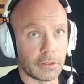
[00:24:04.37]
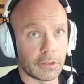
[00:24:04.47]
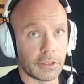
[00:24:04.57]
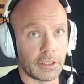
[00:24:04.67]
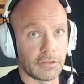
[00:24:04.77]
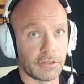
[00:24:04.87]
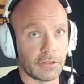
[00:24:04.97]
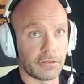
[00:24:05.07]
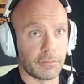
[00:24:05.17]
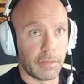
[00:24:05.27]
cause
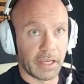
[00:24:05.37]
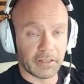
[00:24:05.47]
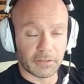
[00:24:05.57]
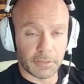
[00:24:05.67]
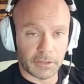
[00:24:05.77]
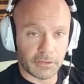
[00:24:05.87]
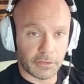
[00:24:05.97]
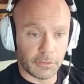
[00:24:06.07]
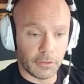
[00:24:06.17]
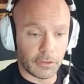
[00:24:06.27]
us to maximize
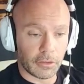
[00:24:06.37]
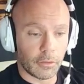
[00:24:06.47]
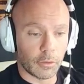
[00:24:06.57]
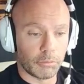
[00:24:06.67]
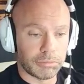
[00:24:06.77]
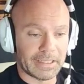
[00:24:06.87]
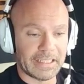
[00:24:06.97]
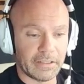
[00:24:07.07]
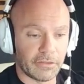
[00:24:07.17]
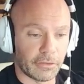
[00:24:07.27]
torque or
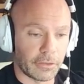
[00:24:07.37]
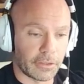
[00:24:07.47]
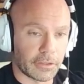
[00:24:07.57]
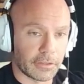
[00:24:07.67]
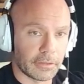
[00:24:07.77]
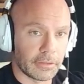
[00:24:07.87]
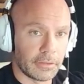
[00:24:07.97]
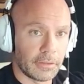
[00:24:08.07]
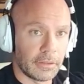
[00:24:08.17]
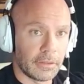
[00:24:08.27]
bleed torque.
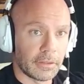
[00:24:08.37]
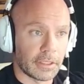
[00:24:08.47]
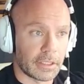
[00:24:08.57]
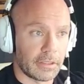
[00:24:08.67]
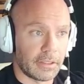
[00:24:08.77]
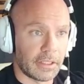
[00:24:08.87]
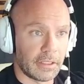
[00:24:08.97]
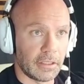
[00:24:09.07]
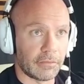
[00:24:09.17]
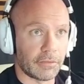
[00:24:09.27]
Like a
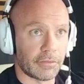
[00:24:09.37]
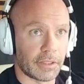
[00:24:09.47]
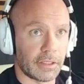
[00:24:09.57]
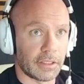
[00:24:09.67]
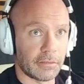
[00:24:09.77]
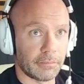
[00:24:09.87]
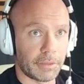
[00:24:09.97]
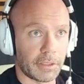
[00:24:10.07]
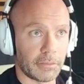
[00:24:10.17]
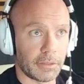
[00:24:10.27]
deadlift. If I let the
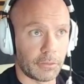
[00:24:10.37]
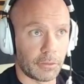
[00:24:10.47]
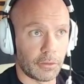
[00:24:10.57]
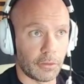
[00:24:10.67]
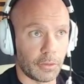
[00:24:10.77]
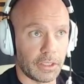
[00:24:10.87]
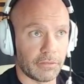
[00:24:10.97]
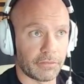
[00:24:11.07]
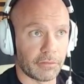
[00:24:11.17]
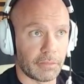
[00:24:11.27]
barbell roll away
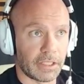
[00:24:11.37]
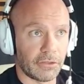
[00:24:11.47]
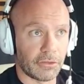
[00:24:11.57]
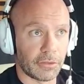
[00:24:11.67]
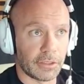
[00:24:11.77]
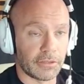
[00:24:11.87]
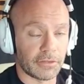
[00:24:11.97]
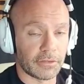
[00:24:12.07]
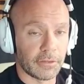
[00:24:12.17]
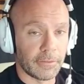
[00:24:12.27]
from my
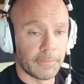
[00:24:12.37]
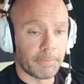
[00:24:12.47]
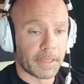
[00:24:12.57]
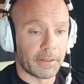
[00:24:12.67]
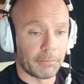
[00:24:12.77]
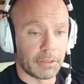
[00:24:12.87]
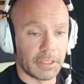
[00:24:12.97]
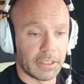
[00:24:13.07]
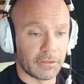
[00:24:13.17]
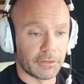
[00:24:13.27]
joints, I'm
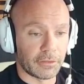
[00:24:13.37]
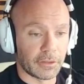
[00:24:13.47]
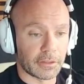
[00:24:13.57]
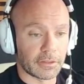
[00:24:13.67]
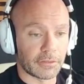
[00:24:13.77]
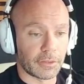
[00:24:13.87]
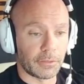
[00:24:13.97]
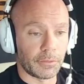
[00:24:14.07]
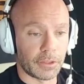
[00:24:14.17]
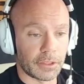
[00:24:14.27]
bleeding torque. So I
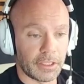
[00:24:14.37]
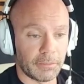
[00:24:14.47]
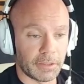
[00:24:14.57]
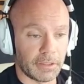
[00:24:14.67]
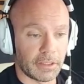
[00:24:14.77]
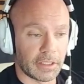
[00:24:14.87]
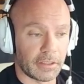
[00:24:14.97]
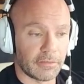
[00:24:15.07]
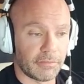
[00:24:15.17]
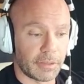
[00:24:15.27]
want to keep the
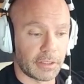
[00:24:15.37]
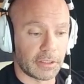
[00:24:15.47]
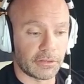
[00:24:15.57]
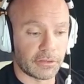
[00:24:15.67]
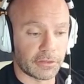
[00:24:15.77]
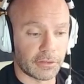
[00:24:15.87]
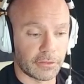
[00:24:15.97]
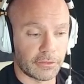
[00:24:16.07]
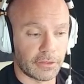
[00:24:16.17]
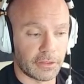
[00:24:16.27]
deadlift bar as
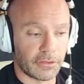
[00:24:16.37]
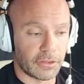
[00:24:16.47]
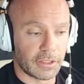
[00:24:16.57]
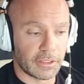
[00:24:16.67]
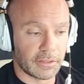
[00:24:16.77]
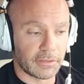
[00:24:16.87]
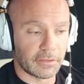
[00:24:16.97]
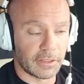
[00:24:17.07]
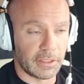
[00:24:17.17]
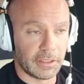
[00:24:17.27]
close to the
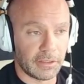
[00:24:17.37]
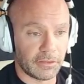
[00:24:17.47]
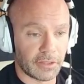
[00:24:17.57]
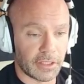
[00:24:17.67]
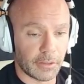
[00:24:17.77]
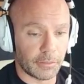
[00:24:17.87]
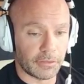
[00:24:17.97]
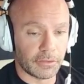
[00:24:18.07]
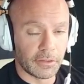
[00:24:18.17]
shins, knees, hips